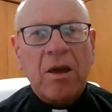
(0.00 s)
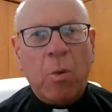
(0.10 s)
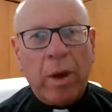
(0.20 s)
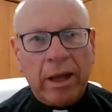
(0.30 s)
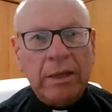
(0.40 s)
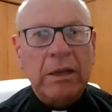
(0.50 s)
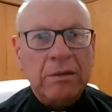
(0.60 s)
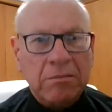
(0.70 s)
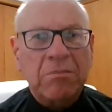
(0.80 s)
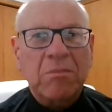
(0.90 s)
Well,
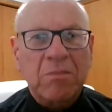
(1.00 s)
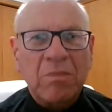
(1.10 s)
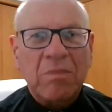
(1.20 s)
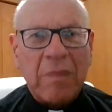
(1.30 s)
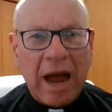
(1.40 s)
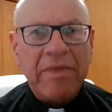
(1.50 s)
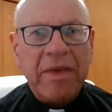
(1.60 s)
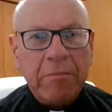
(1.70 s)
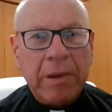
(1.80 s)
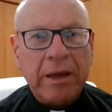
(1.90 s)
I
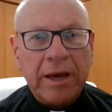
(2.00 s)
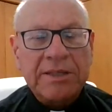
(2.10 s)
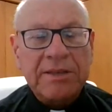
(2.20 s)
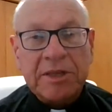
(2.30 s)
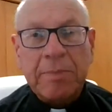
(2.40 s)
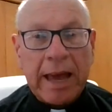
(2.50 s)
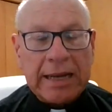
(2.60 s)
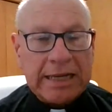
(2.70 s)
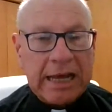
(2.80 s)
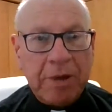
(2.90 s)
think because of this
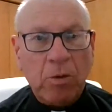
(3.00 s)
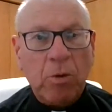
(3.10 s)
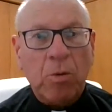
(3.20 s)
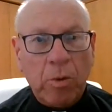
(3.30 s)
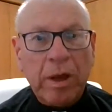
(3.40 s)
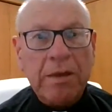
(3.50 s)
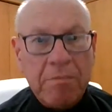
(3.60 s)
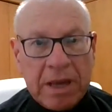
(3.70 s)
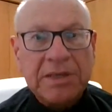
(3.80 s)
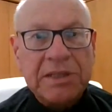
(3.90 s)
pandemic, we
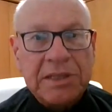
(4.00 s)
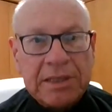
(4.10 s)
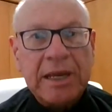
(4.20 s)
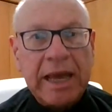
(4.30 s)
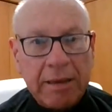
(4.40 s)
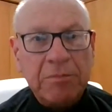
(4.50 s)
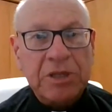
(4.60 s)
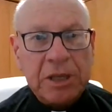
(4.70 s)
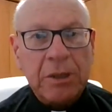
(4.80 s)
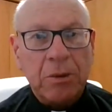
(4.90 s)
miss him
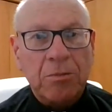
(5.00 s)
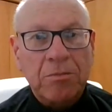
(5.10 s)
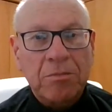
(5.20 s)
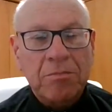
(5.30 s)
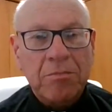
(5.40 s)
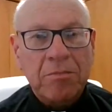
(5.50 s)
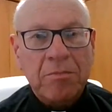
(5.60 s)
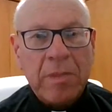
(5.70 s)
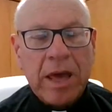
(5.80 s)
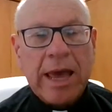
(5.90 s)
too,
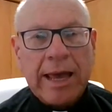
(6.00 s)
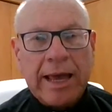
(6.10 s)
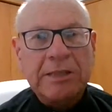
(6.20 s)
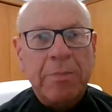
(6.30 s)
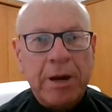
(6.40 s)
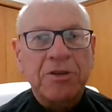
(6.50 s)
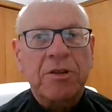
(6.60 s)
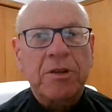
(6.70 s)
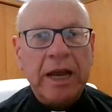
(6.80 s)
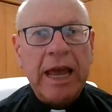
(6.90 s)

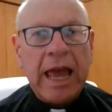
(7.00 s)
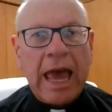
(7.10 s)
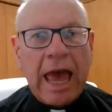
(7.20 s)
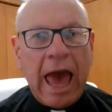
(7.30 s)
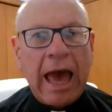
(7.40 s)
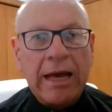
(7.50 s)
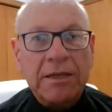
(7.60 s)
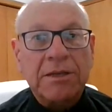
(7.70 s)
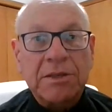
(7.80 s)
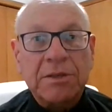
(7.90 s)
especially
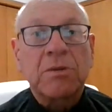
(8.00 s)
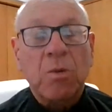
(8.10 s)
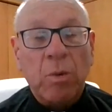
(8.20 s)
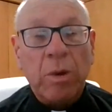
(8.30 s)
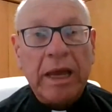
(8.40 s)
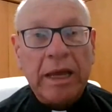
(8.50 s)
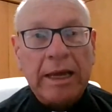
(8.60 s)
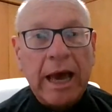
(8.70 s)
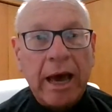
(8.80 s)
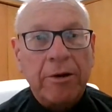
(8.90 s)
as we
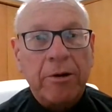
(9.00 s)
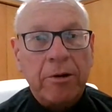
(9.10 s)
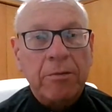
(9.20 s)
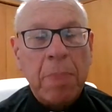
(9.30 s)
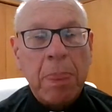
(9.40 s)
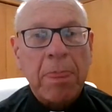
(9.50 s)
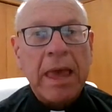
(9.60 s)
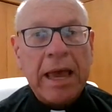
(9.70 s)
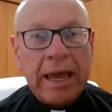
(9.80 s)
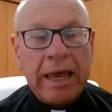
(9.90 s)
encounter
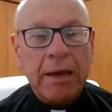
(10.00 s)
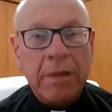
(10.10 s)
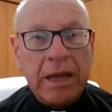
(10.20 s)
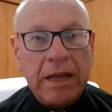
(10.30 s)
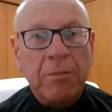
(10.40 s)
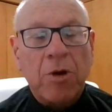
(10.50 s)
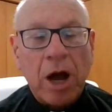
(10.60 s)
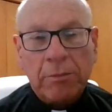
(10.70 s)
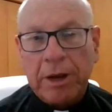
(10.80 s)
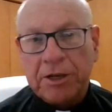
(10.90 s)
him in the
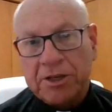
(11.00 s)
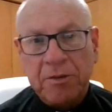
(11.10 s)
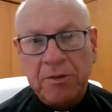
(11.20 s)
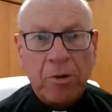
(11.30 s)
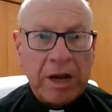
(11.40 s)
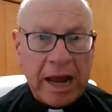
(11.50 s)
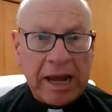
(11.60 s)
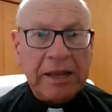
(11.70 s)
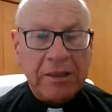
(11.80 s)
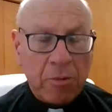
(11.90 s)
proclamation of the word and
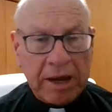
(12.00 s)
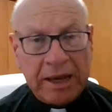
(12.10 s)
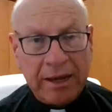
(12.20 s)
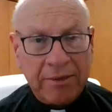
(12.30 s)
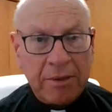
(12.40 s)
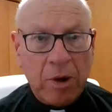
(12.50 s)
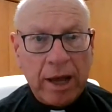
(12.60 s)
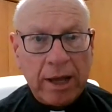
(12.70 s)
in the breaking of the bread.